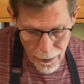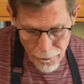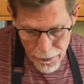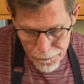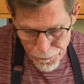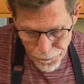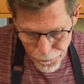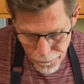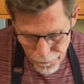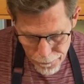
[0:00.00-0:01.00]
oven,
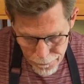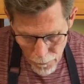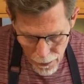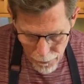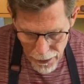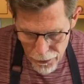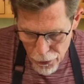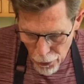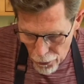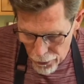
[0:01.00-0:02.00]
I'm going to
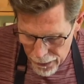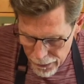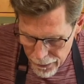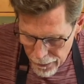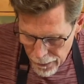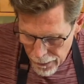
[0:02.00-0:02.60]
turn it